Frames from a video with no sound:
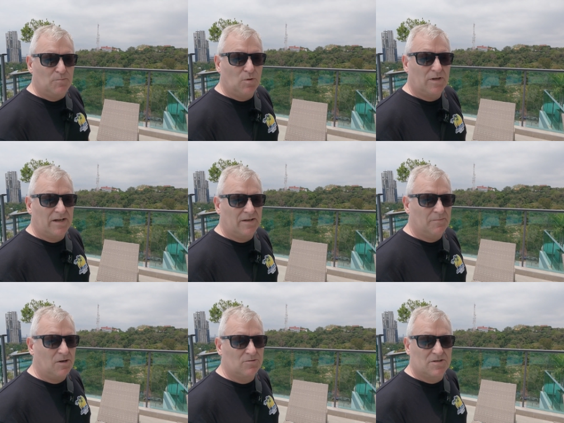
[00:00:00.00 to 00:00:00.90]
Buddha
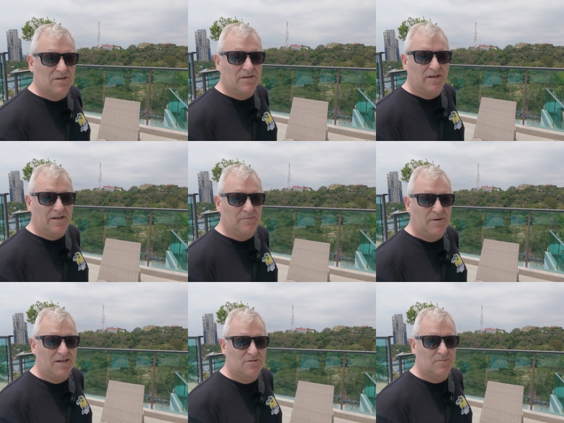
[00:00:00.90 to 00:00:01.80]
Mountain in
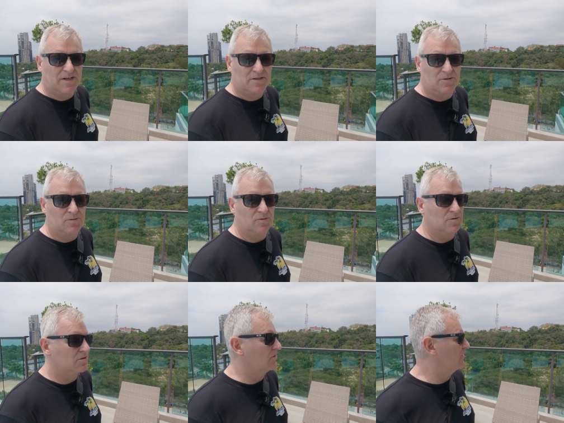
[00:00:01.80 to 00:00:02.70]
Pratumnak too,
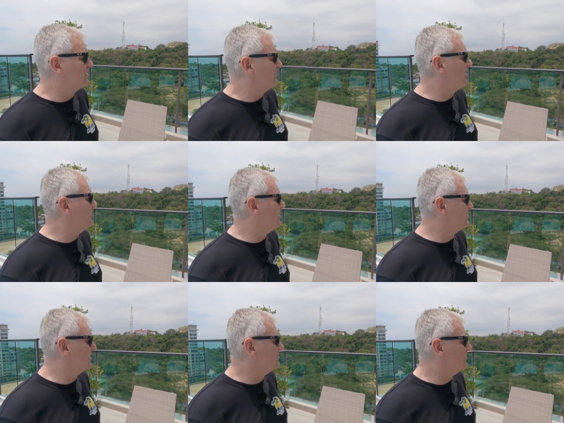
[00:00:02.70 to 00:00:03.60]
so it's very
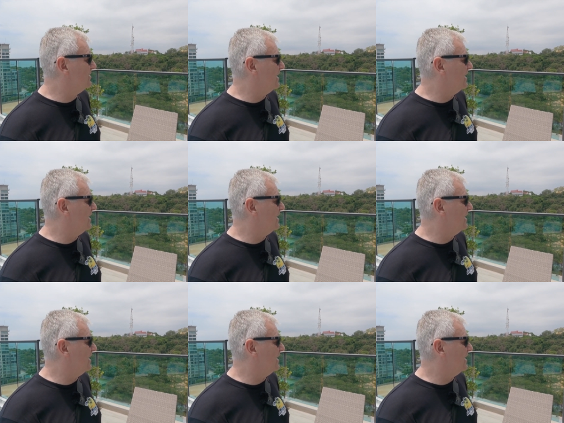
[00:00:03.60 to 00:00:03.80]
central,